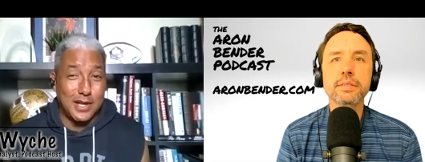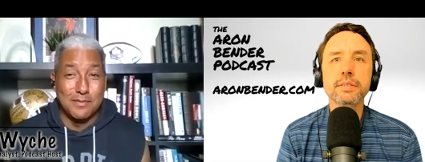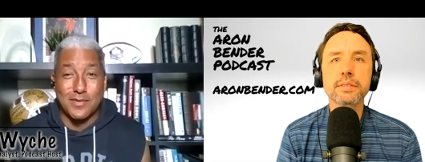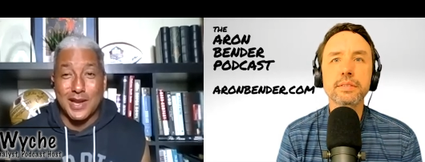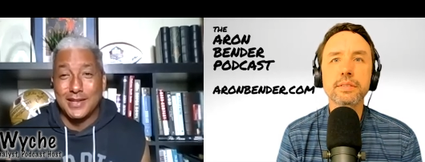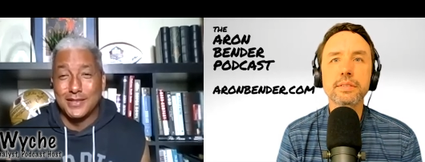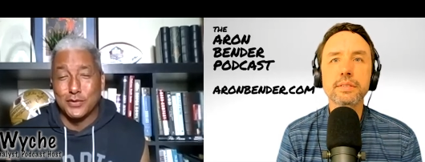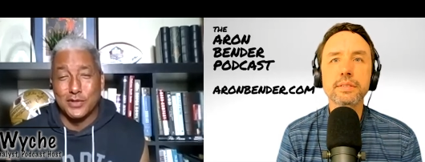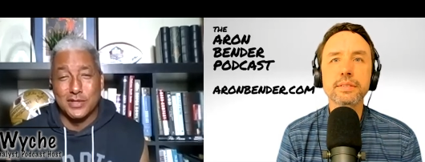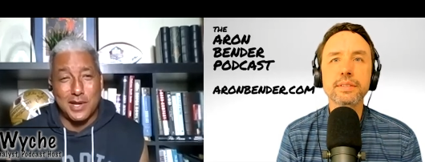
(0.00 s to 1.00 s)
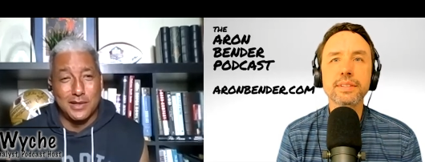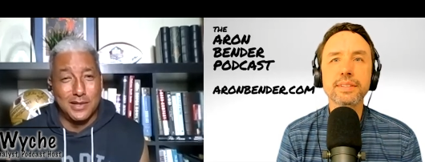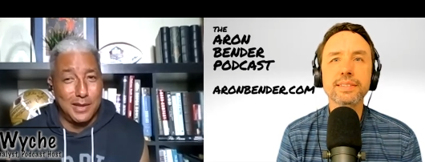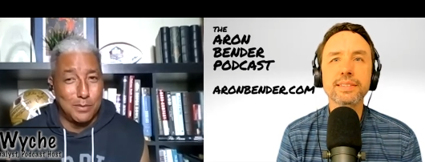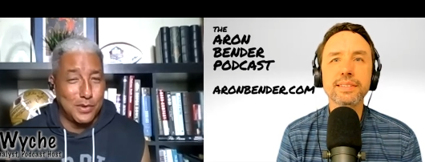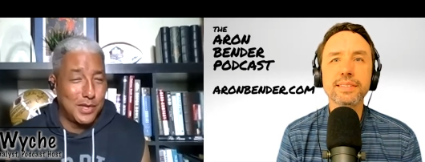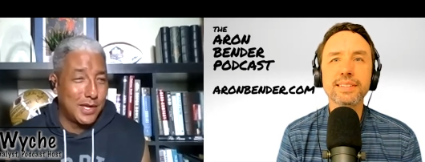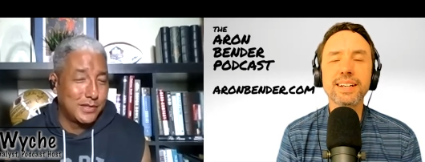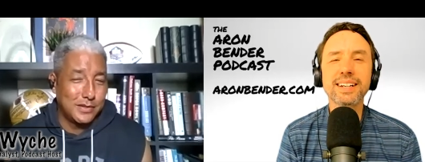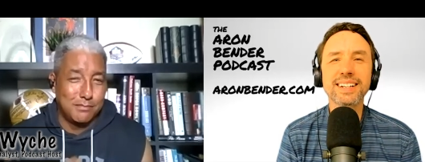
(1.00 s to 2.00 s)
Speaker 1: I'm writing stories about labor that
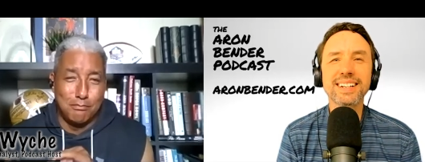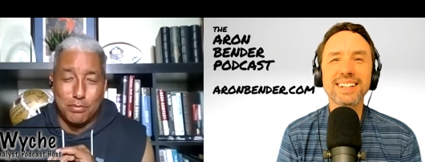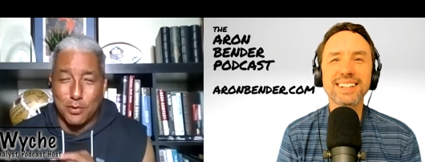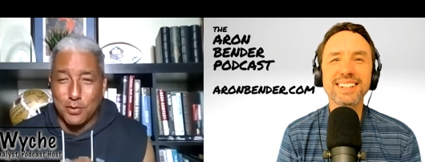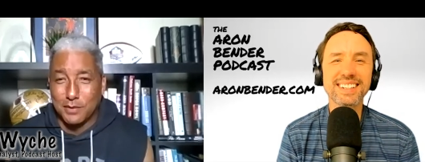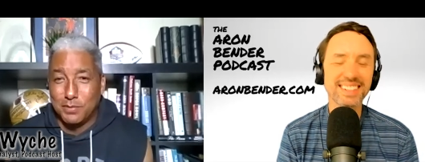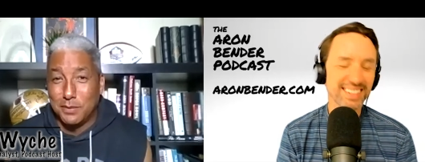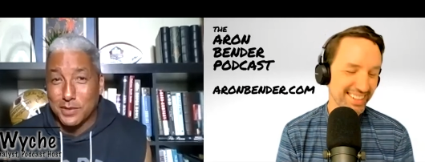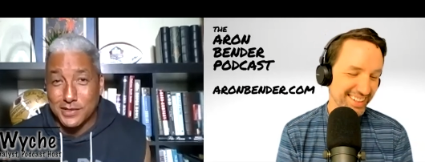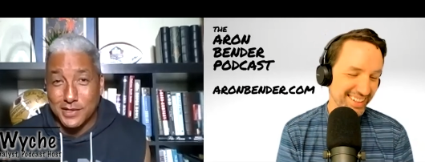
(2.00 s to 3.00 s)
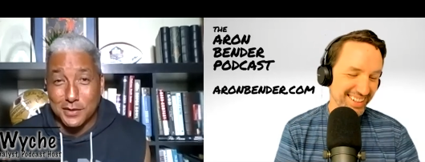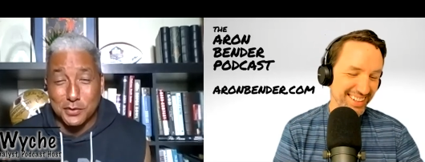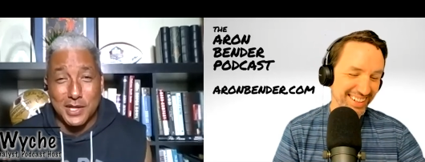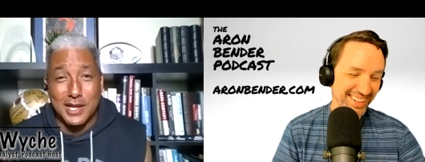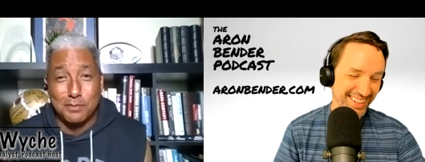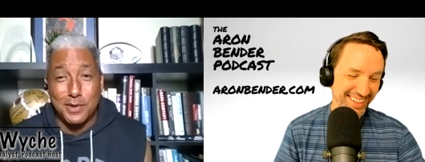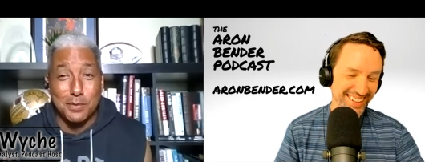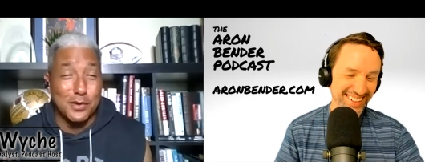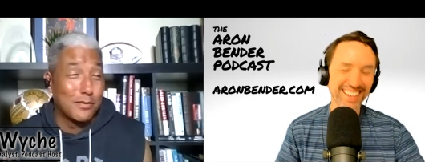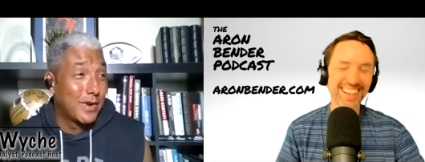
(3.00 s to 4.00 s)
is just boring people to tears, the eight
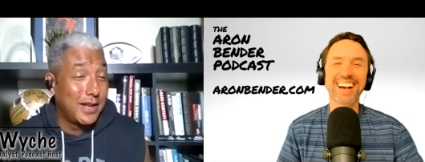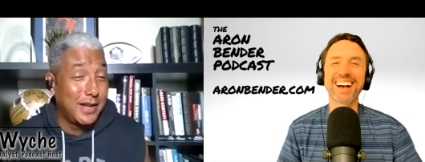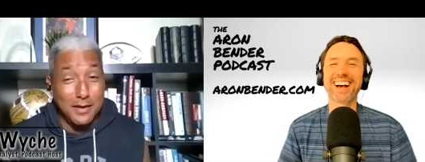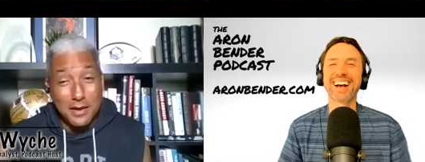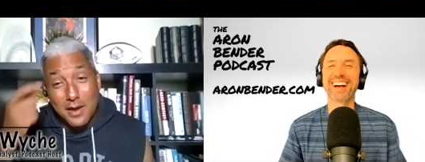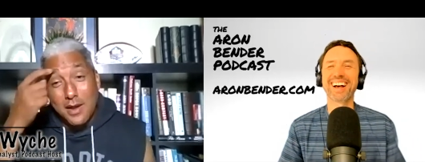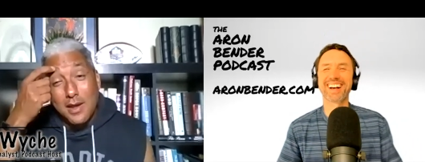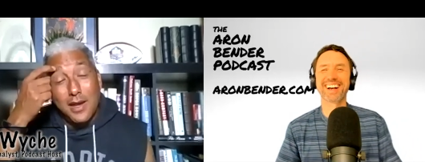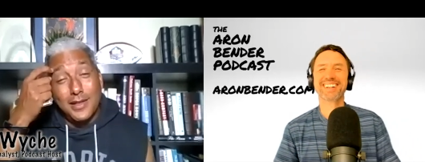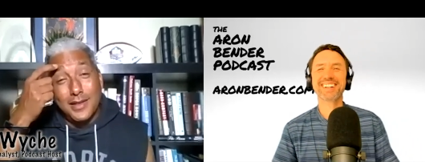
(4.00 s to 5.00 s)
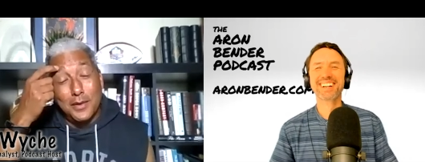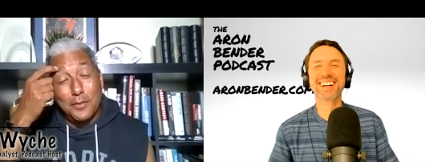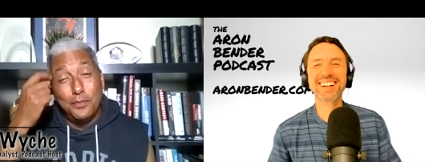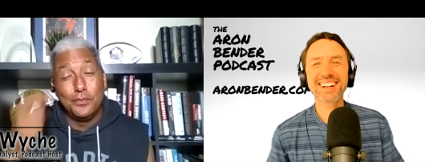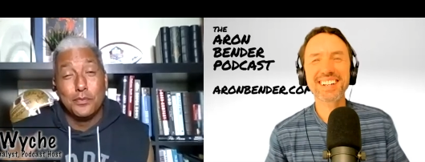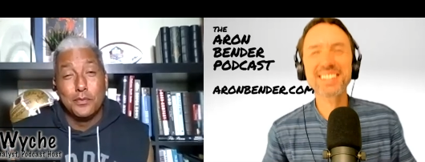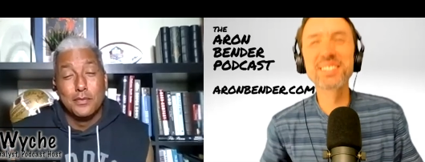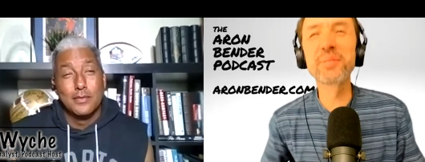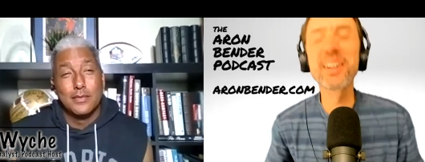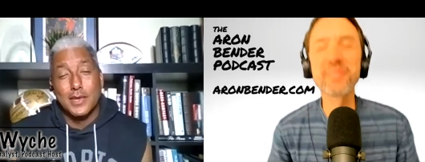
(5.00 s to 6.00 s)
people that read it. And then.
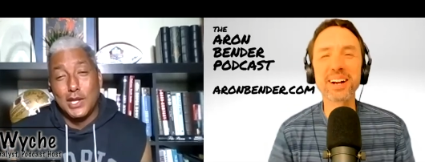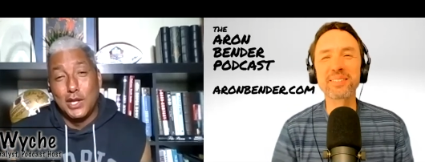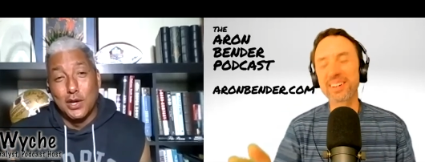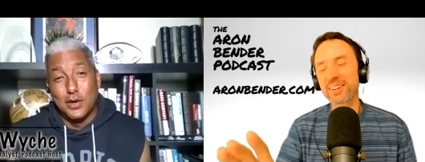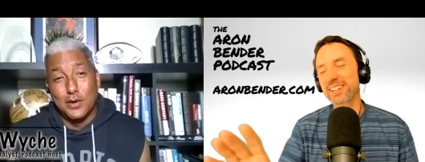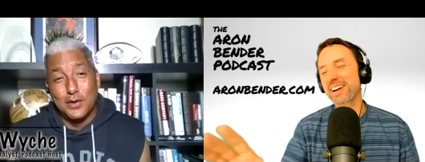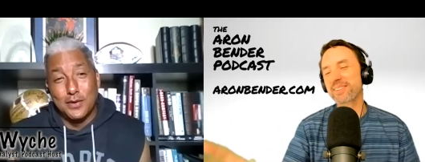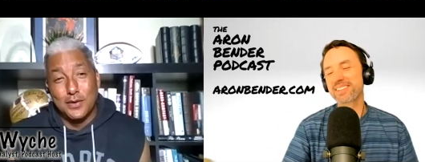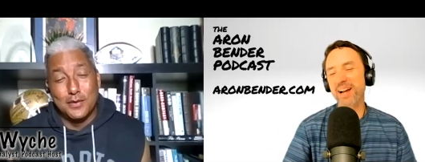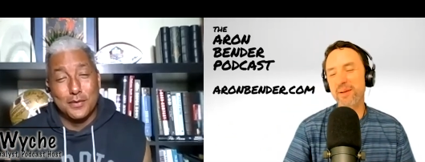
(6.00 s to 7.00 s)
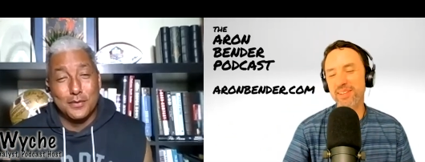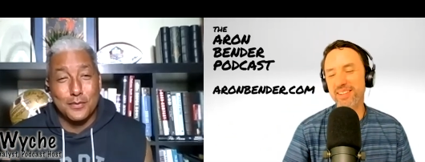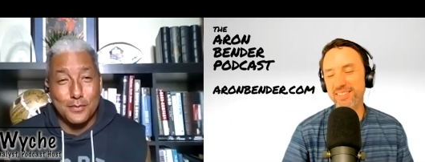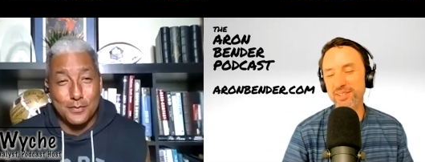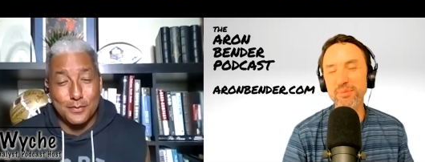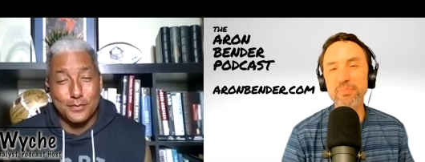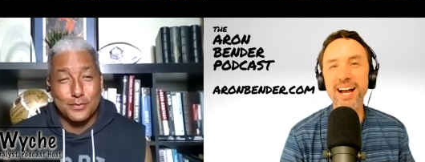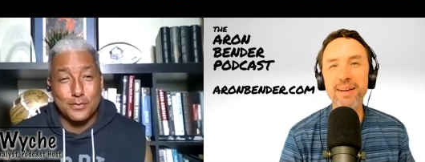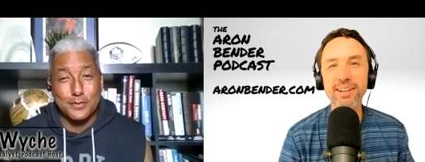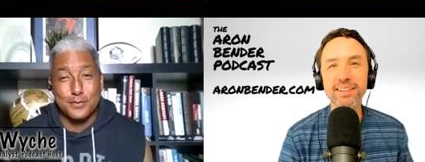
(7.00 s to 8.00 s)
So
Speaker 2: wait, wait a minute. Know, Hold on. I'm going to stop you there. So
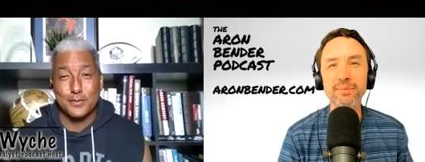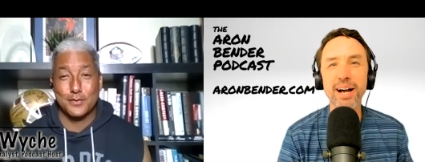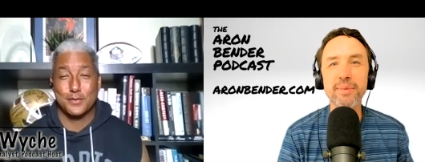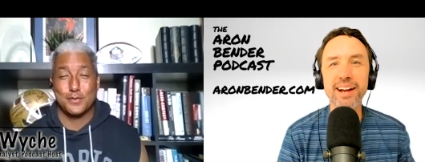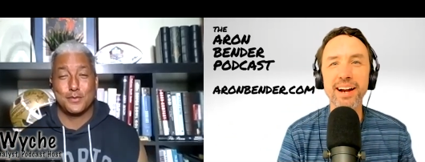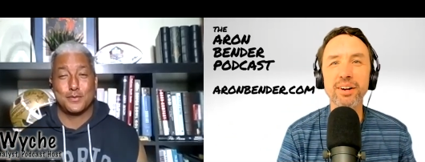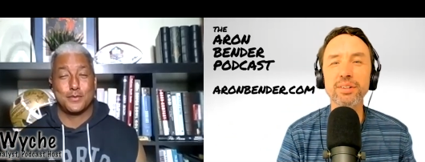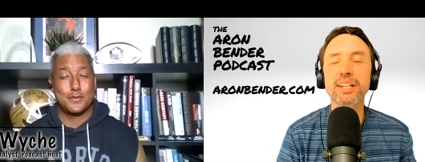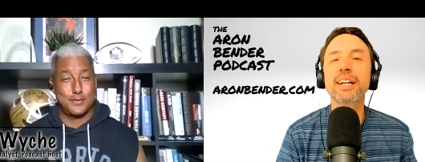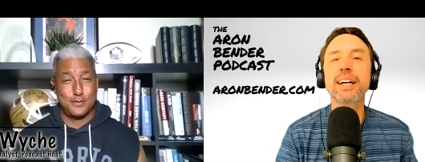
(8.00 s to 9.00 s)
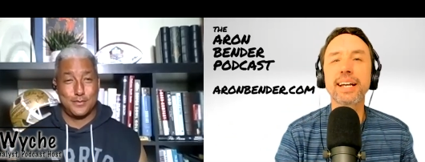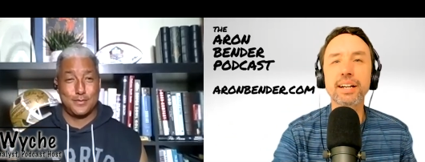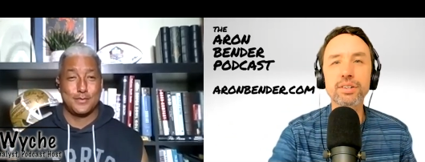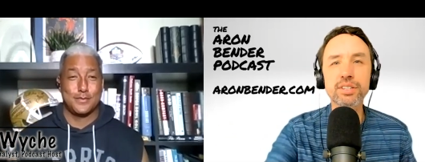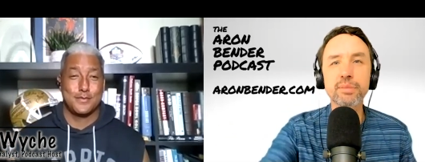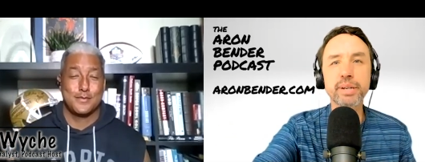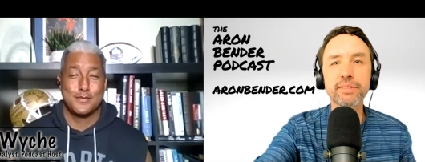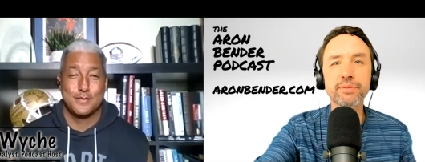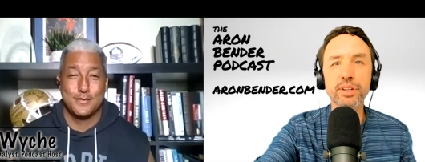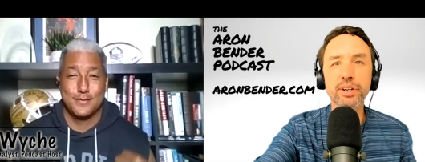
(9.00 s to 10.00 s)
Miami, Miami Herald, here's the
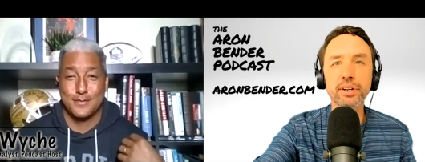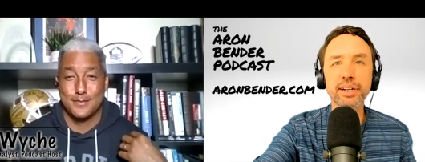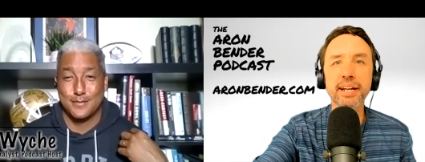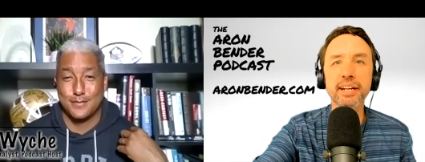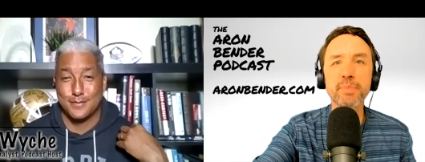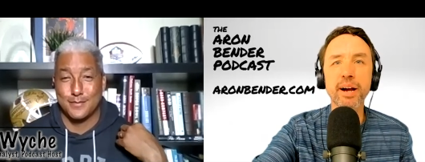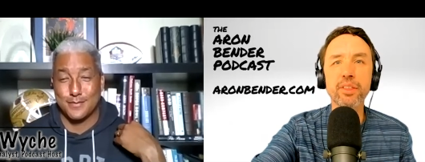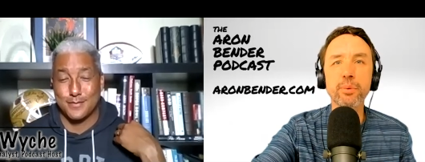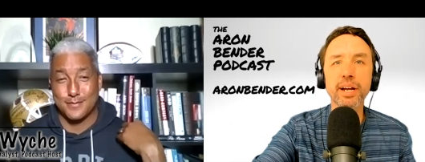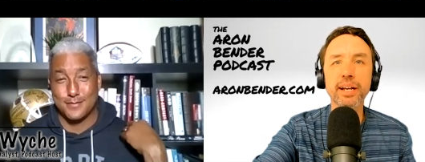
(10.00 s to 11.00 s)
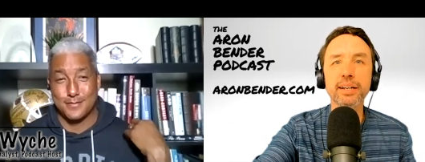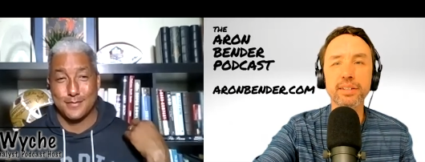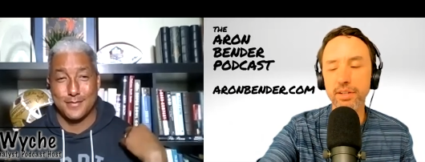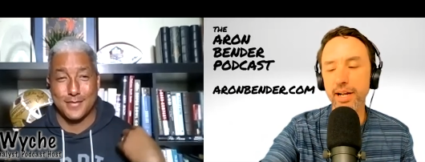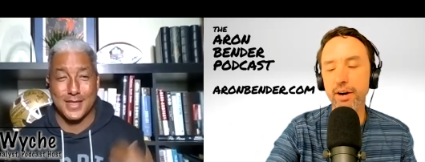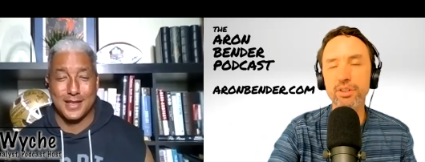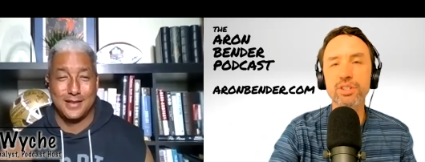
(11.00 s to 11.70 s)
beat for the Hurricanes. By the way, uh, our